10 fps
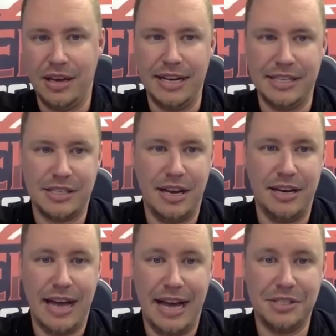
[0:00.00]
I
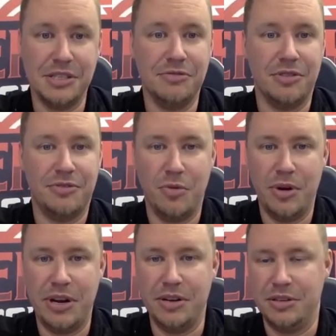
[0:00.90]
signed Addison for a
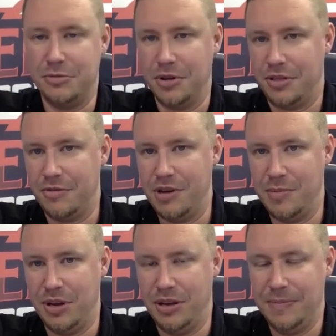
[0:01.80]
4-year deal worth $3
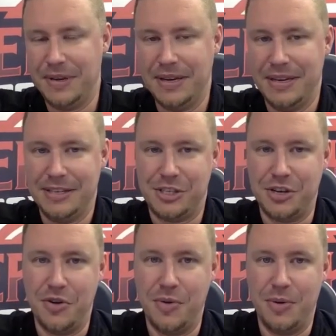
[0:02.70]
million.
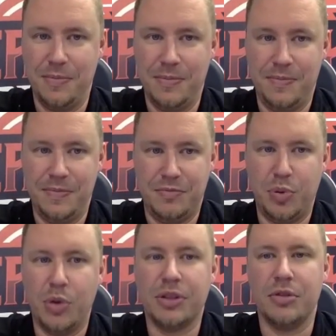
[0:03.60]
So
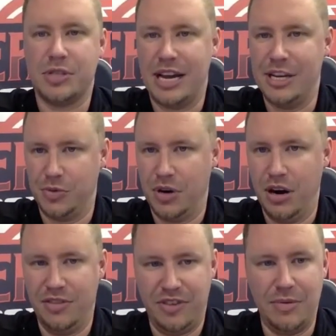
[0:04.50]
both of those guys were
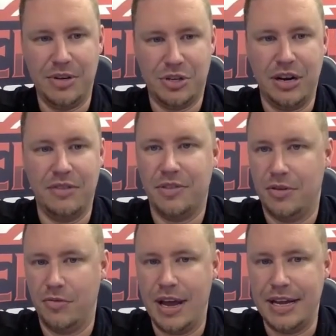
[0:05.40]
RFA. We traded for
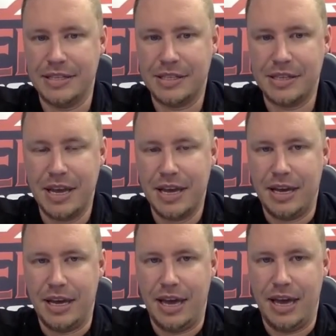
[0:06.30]
their rights,
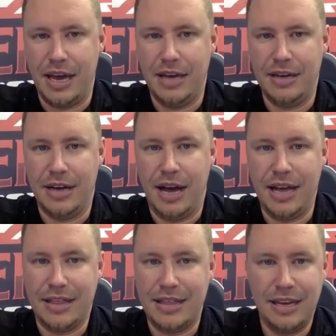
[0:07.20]
and I
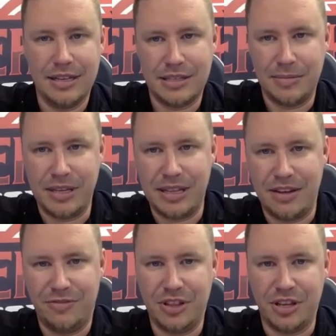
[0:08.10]
think it's something
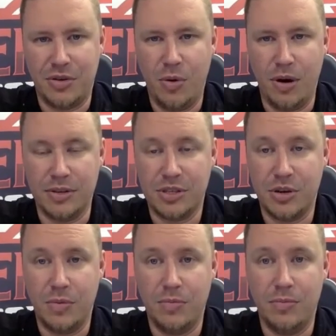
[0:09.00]
that fit the core.
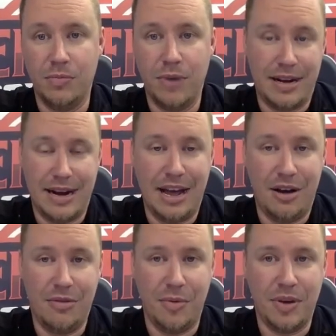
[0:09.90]
So right
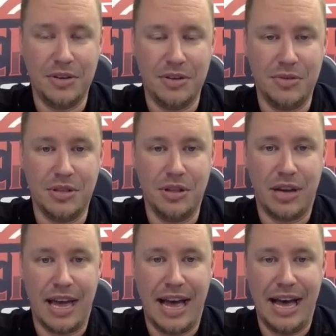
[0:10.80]
now, what we can do is
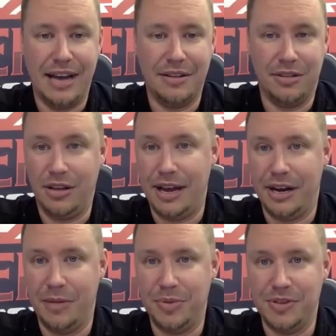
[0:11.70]
look at the
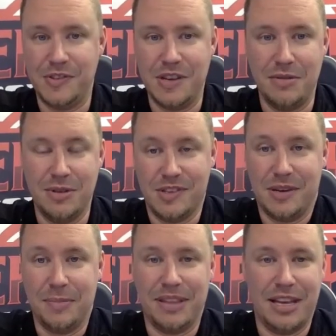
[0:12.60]
lineup and see, is this
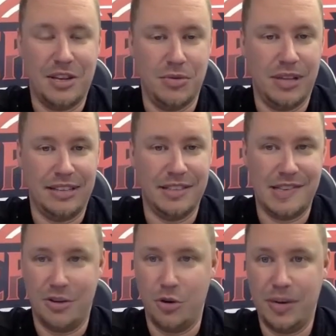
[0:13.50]
something that you would like to
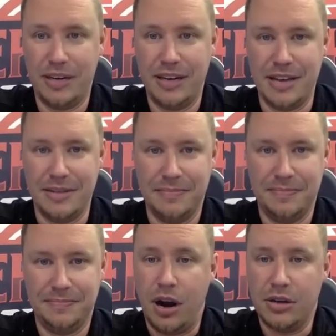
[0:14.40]
see on opening night?
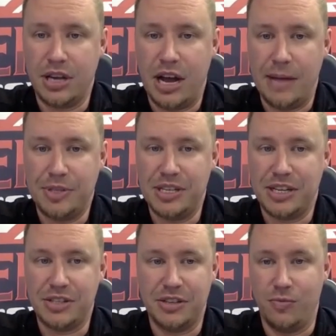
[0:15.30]
Our top
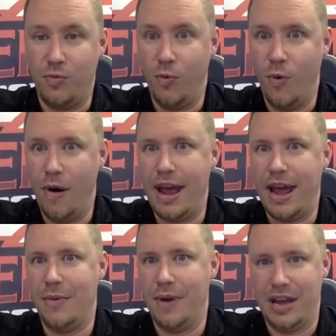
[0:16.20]
6 looks
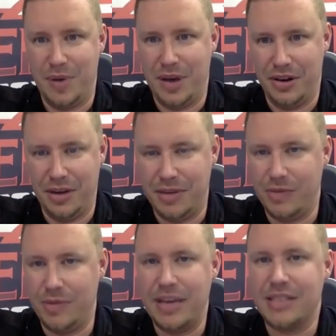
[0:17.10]
way, way better. I mean,
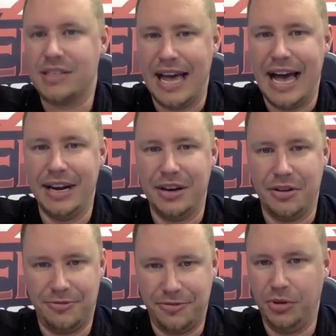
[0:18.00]
we basically added a
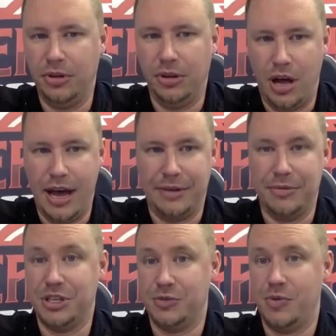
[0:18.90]
full line,
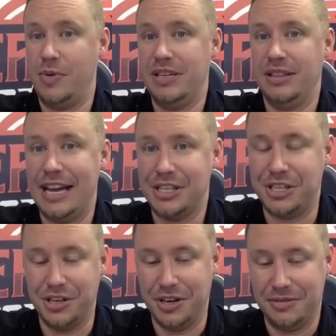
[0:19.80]
which is what we did
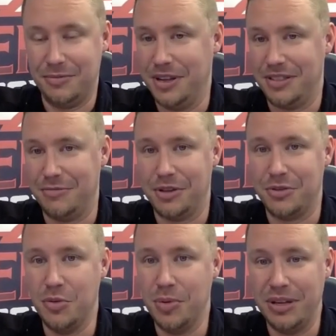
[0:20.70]
last year with
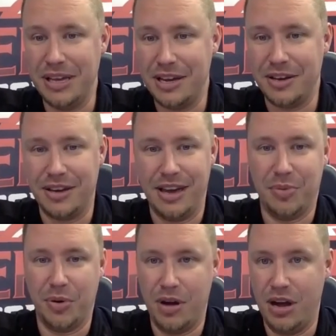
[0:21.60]
Kubalik
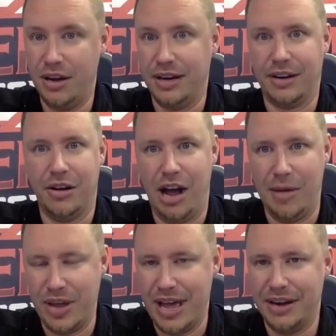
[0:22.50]
and Perron and
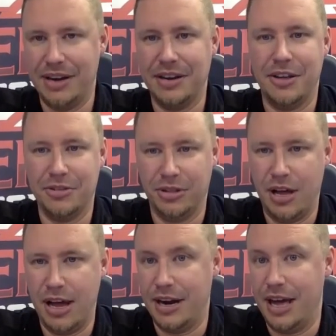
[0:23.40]
Kopp. We added another
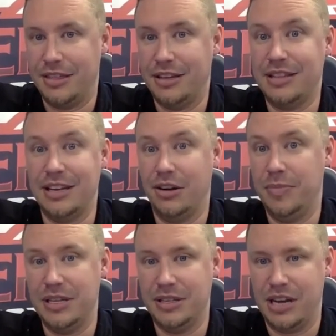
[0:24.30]
line, and I thought they'd all
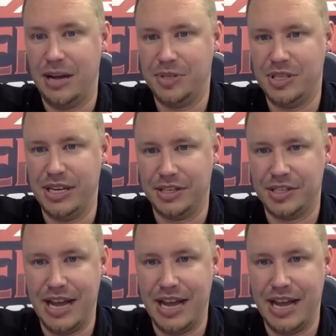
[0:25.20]
be in the top 6.